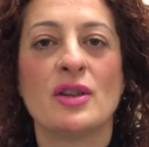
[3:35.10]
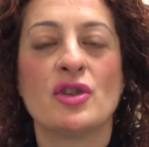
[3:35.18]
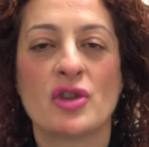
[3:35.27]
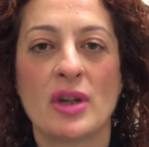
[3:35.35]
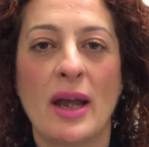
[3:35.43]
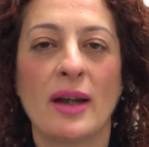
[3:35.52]

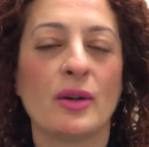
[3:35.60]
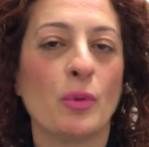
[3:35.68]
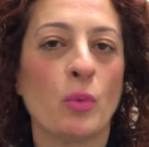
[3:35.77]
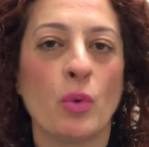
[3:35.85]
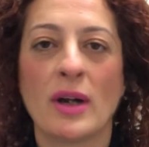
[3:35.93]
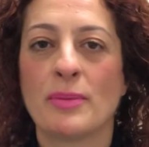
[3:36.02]
Check
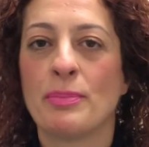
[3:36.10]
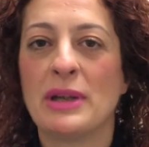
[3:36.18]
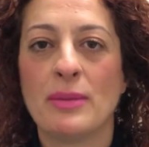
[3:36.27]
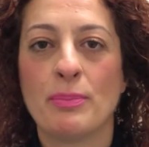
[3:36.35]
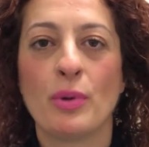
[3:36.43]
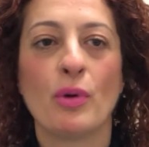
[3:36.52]
what
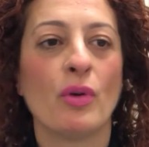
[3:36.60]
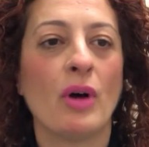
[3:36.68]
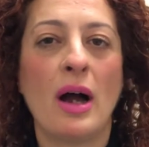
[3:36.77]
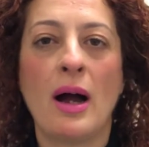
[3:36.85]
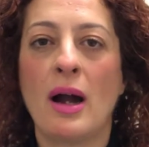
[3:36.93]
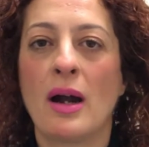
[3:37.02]

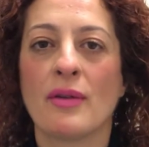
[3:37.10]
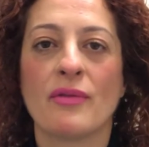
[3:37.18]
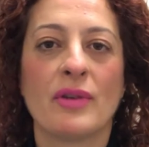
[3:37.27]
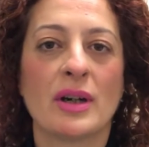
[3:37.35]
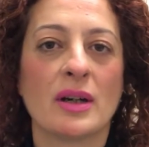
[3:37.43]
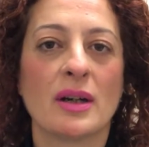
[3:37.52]
people are
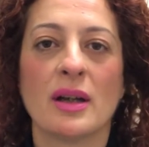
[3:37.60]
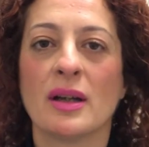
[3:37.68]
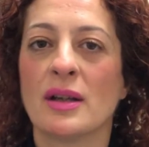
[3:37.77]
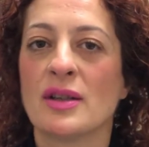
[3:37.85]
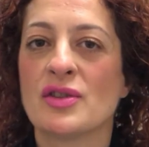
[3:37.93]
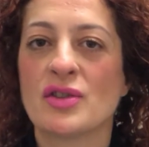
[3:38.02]

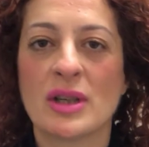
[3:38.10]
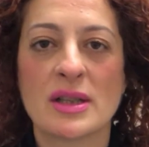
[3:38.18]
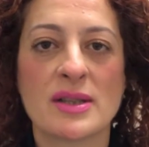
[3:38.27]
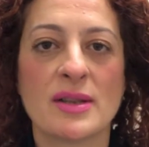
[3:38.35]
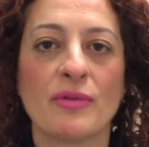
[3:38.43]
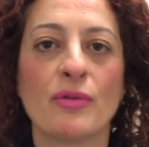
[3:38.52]
there
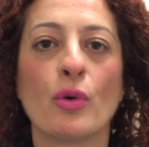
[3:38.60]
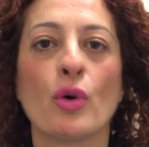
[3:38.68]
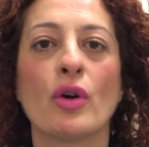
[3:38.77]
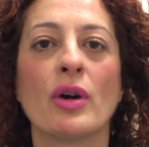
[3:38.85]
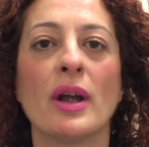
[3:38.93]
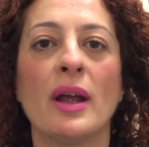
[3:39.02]
searching
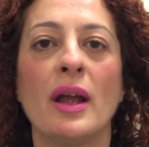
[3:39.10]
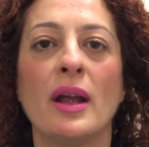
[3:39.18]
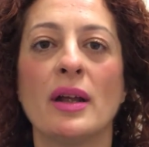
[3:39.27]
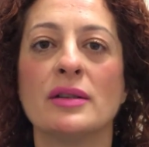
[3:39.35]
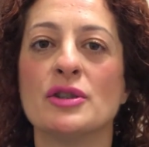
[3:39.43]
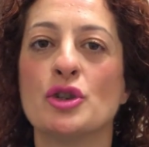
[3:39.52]
for,
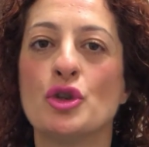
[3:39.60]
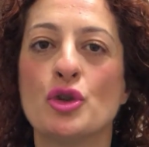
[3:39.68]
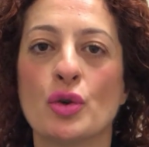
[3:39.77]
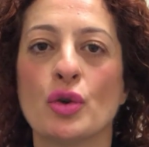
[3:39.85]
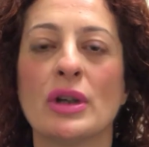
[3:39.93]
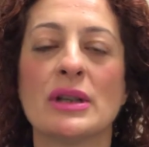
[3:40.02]
and
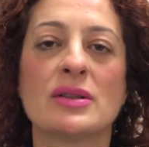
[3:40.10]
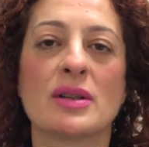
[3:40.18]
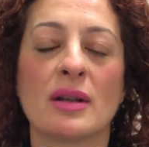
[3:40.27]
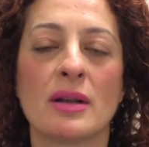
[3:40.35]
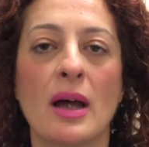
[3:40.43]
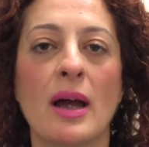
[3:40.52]
do
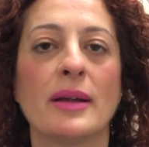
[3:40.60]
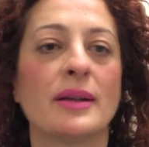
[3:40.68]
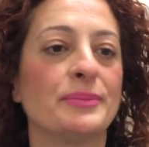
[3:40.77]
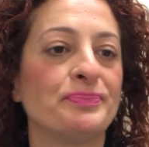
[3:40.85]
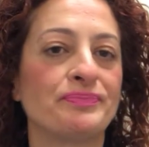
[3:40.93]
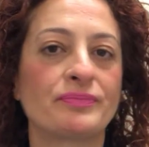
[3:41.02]
it
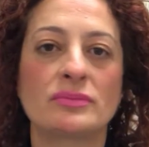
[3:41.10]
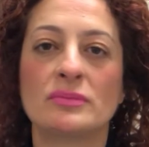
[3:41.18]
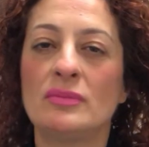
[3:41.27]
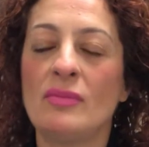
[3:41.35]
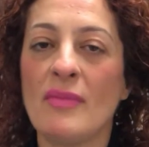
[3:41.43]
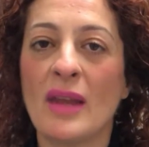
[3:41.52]
like,
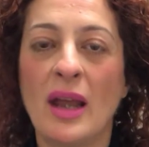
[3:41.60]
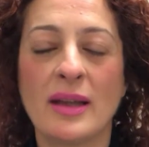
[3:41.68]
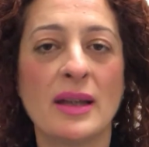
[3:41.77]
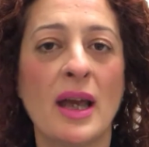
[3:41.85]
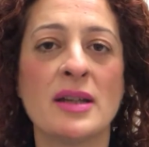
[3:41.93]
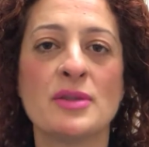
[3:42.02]

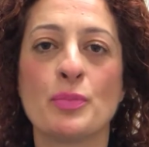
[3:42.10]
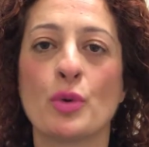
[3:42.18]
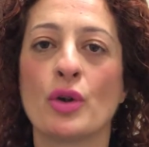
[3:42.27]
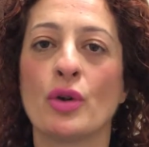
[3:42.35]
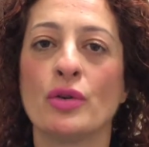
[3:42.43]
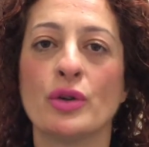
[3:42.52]
again,
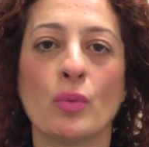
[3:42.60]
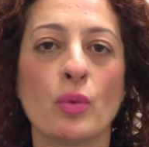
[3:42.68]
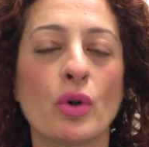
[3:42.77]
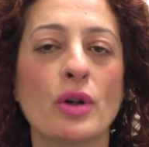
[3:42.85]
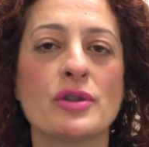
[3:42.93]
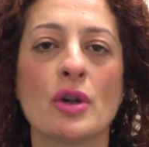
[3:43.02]
put it on a
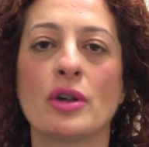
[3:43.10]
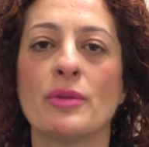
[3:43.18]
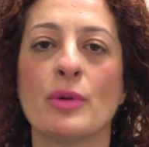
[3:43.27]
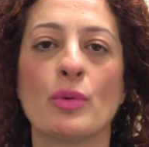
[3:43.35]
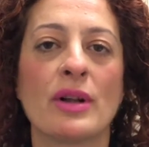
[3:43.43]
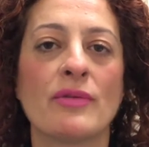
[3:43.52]
Word
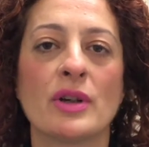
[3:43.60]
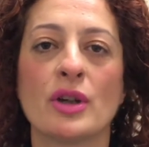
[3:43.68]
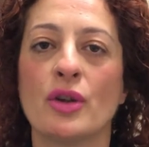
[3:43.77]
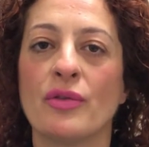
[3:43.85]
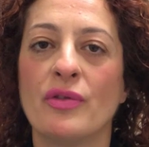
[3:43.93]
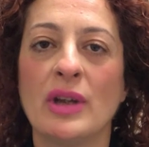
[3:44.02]
document, whatever
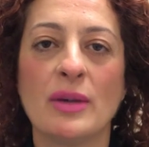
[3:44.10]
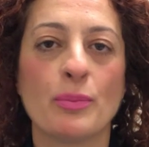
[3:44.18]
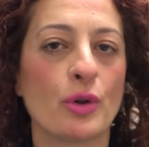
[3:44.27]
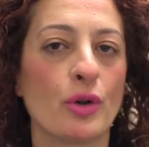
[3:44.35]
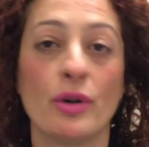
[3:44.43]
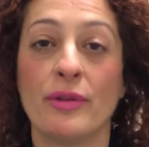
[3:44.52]
you think,
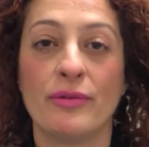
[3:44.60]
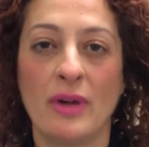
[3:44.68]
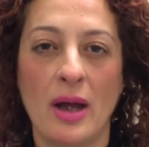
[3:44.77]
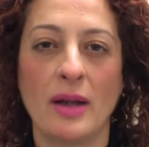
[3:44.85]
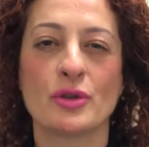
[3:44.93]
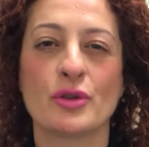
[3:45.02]
put it on a
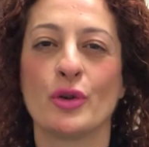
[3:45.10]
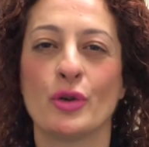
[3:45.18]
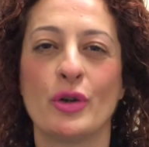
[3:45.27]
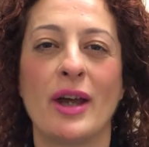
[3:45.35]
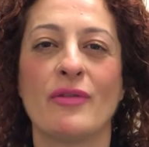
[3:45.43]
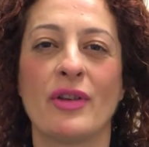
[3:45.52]
file so
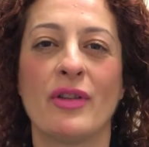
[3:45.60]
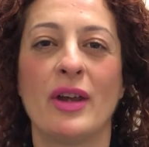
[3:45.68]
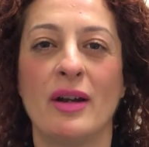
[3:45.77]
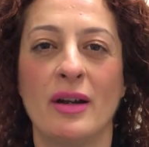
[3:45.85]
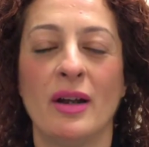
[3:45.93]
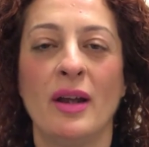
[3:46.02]
you have it there.